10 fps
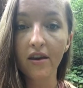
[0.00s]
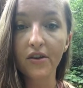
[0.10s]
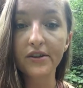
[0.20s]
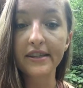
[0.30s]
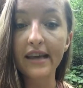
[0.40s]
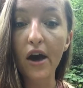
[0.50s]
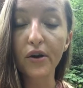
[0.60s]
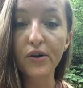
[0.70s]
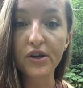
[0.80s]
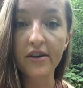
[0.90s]
There's this
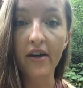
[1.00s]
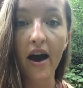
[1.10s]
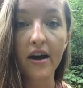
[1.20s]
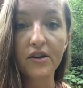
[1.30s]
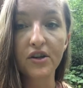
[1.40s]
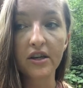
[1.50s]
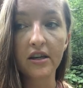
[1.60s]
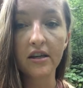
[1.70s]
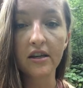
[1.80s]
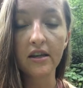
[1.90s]
energy that as
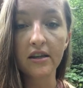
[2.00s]
she